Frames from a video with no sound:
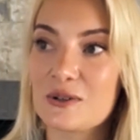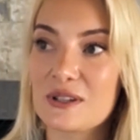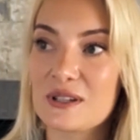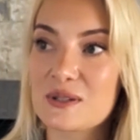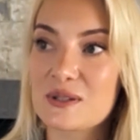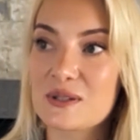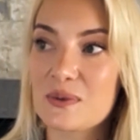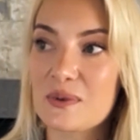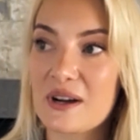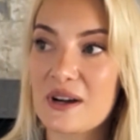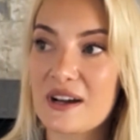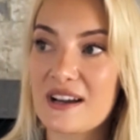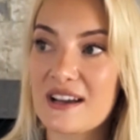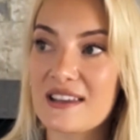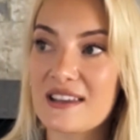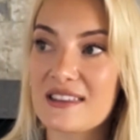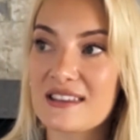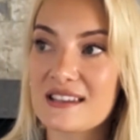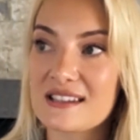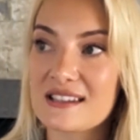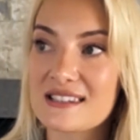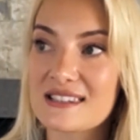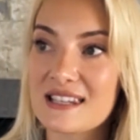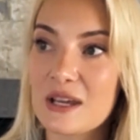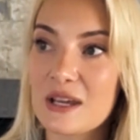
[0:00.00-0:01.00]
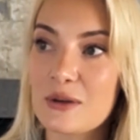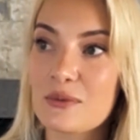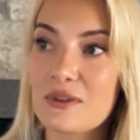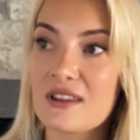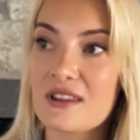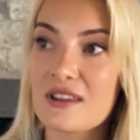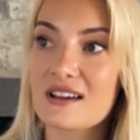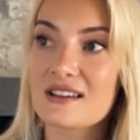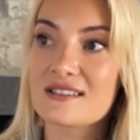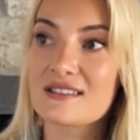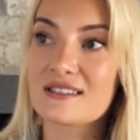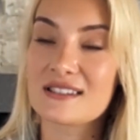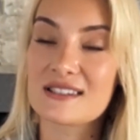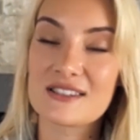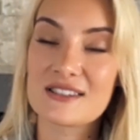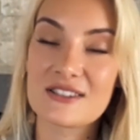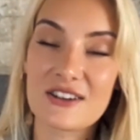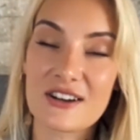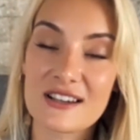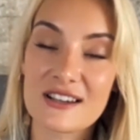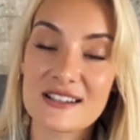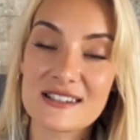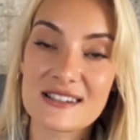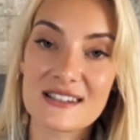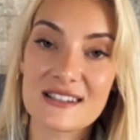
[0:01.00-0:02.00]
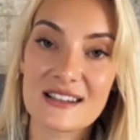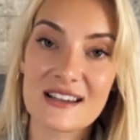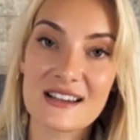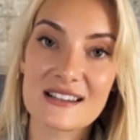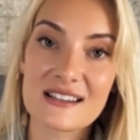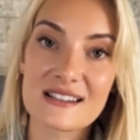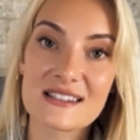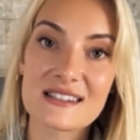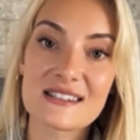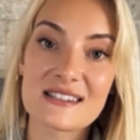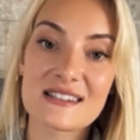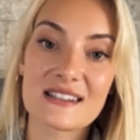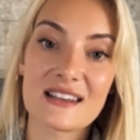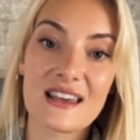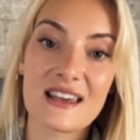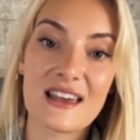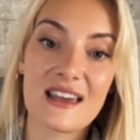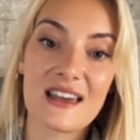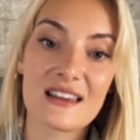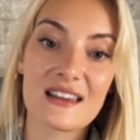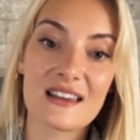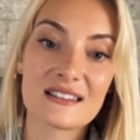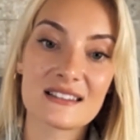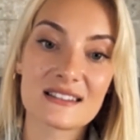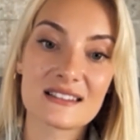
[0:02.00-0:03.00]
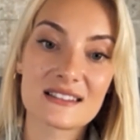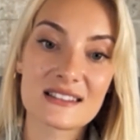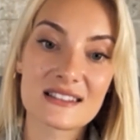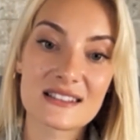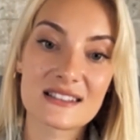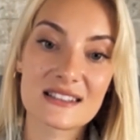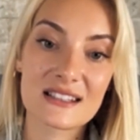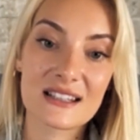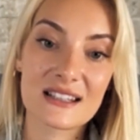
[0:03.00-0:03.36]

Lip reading: that's why they stay with us, they trust us. And